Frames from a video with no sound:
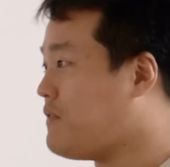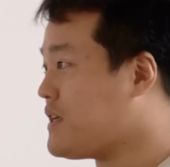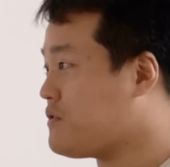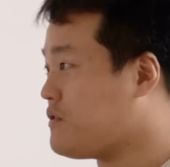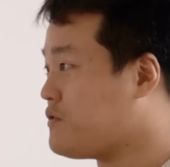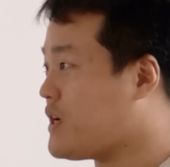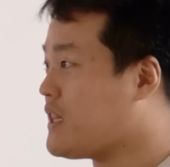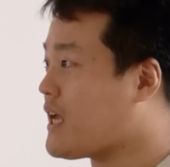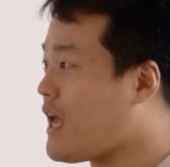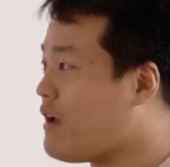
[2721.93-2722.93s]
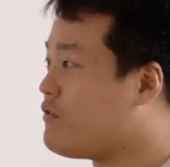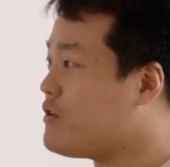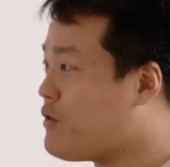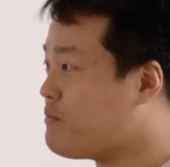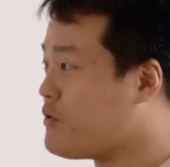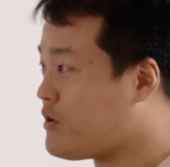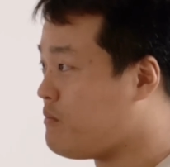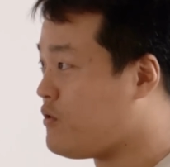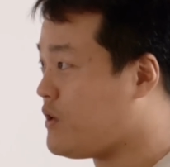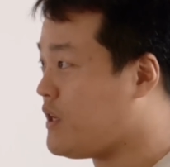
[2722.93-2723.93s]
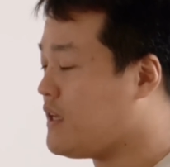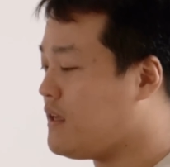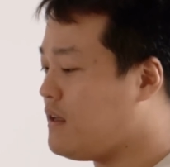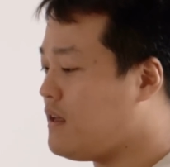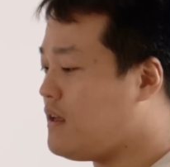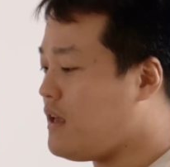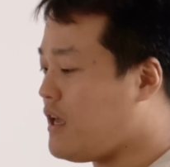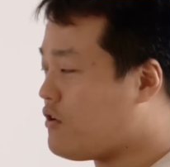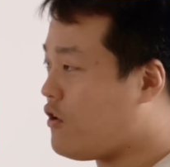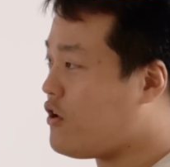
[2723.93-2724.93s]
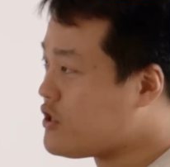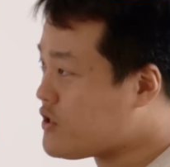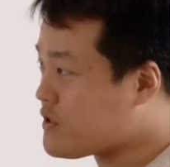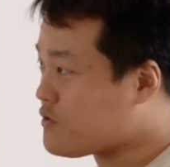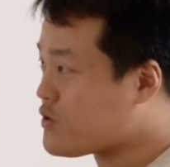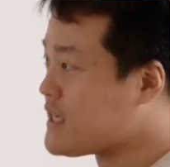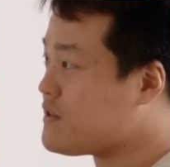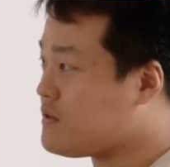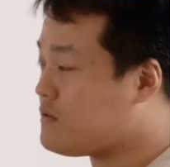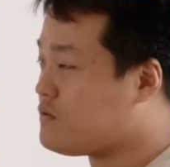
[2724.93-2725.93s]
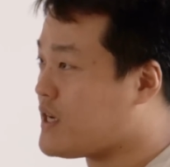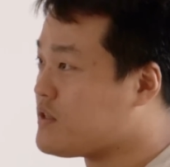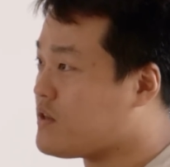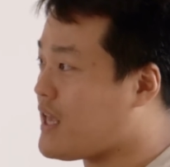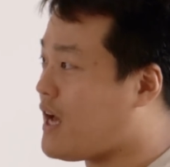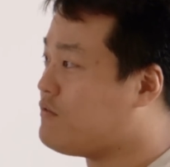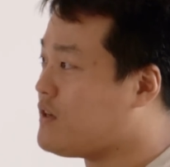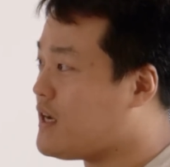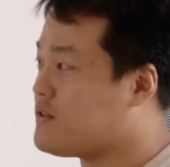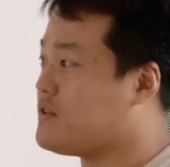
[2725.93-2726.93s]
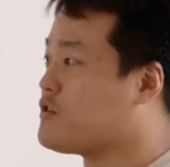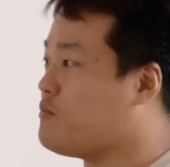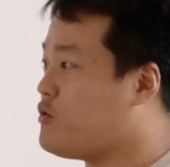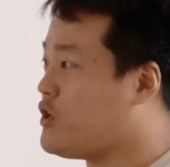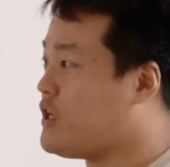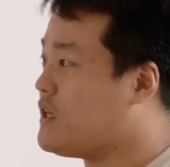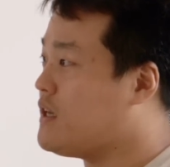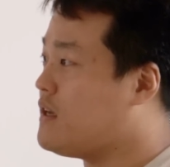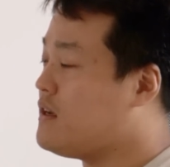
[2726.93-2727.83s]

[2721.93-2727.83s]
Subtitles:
investors, right? Like every crypto community encourages and tries to galvanize its community